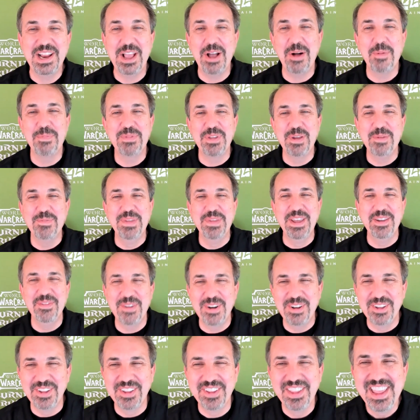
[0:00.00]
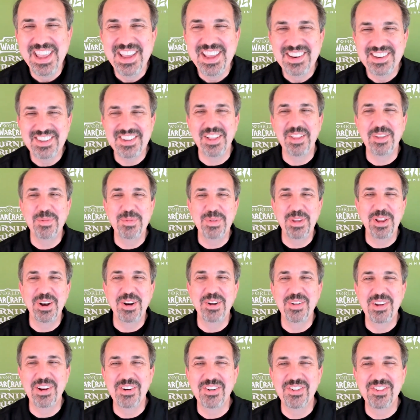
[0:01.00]
help them that will tell them, you
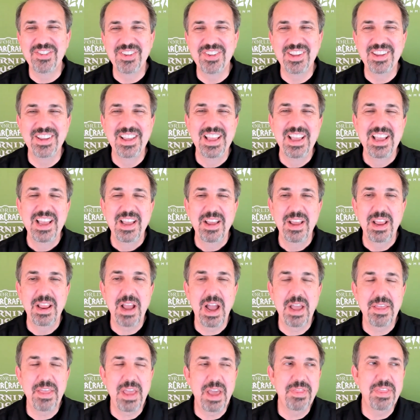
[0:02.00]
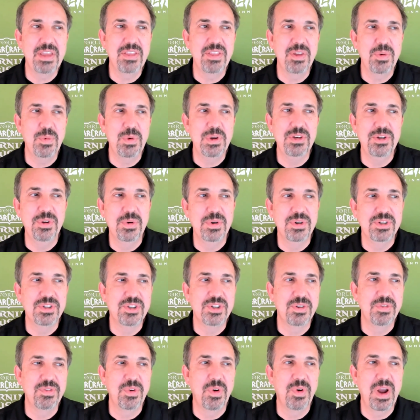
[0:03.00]
know, here's. I, I think that we do
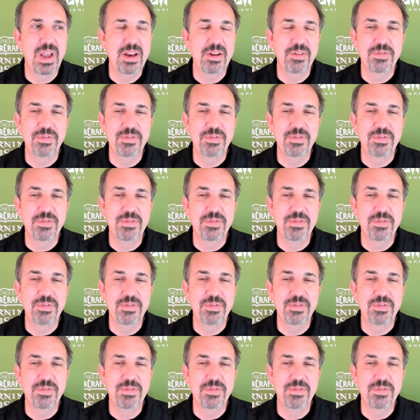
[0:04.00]
reserve the right